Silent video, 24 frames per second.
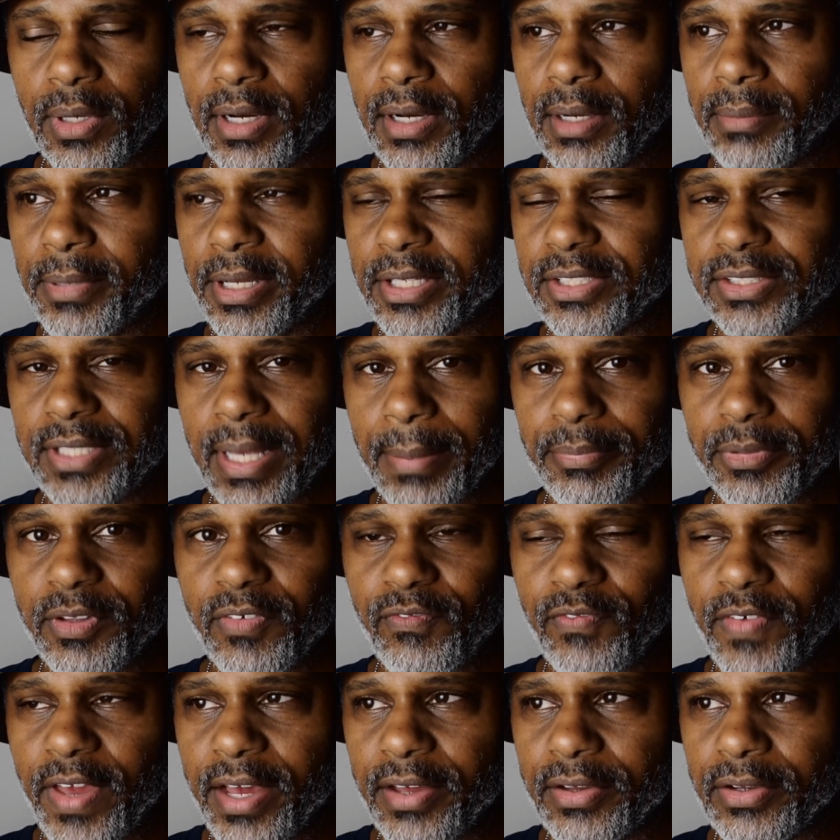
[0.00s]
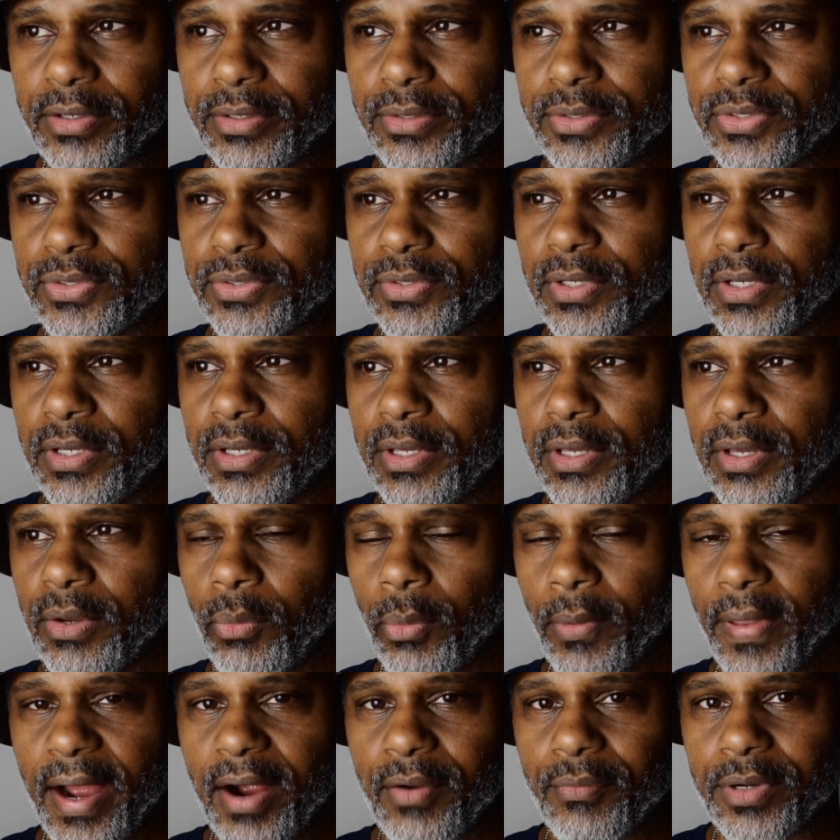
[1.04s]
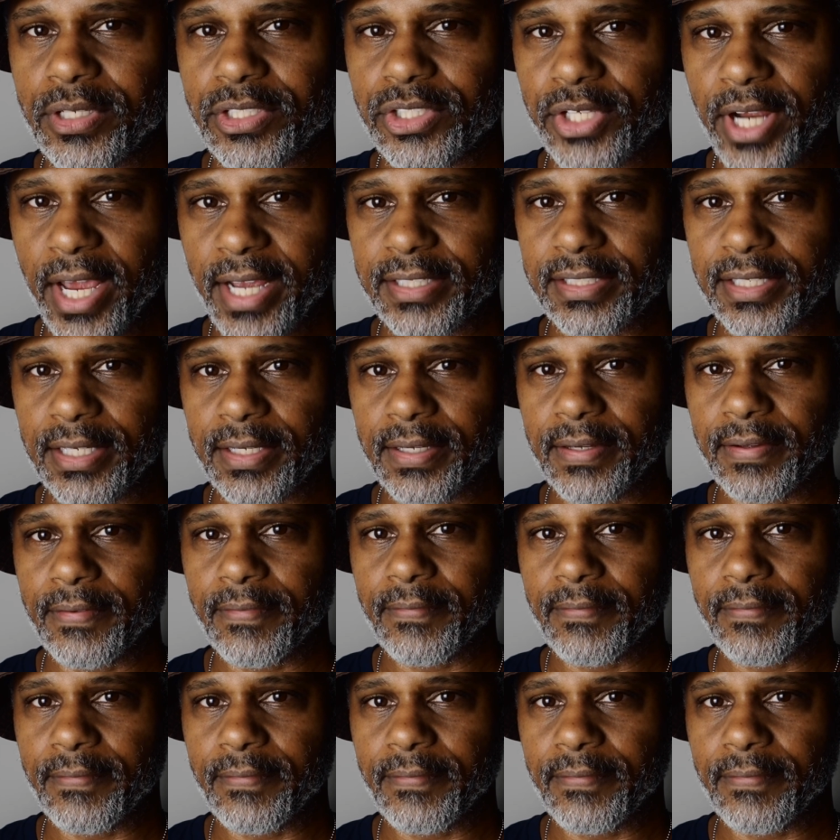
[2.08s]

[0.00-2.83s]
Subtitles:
accept the failures without rejecting.